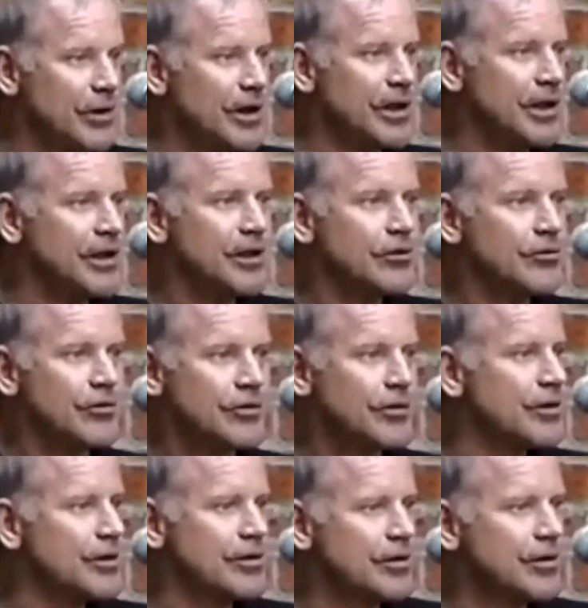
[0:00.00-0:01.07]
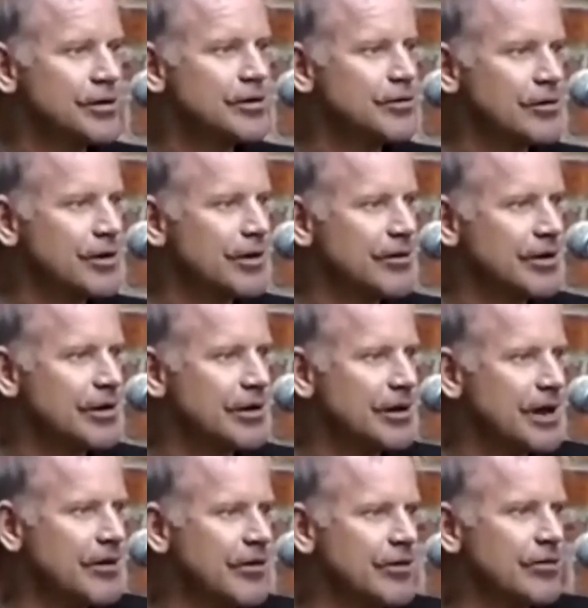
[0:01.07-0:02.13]
really was going to hurt you or anything
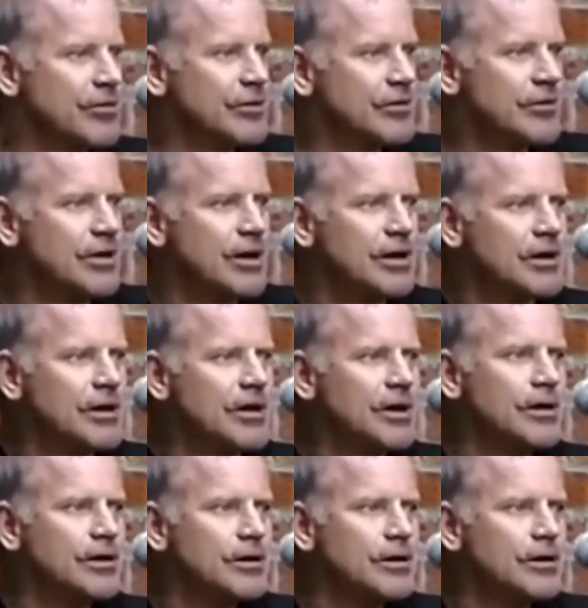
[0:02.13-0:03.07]
like that. That's why it's not.